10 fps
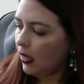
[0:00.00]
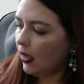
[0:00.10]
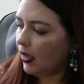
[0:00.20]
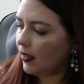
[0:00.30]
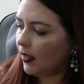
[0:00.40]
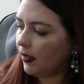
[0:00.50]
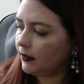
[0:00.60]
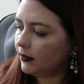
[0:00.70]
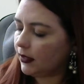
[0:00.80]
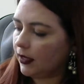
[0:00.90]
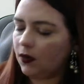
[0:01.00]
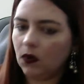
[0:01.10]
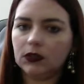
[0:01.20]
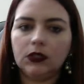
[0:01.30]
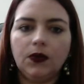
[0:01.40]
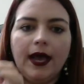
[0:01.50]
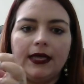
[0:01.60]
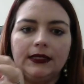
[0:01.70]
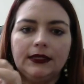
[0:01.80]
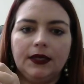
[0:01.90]
and it also
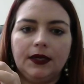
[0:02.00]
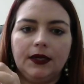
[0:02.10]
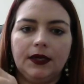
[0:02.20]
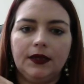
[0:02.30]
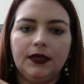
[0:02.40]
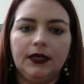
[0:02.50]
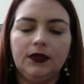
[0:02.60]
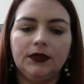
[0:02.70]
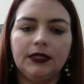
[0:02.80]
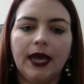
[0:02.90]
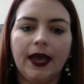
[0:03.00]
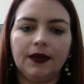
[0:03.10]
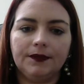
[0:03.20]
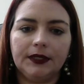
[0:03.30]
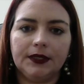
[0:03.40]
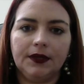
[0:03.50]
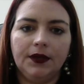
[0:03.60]
has the little tabs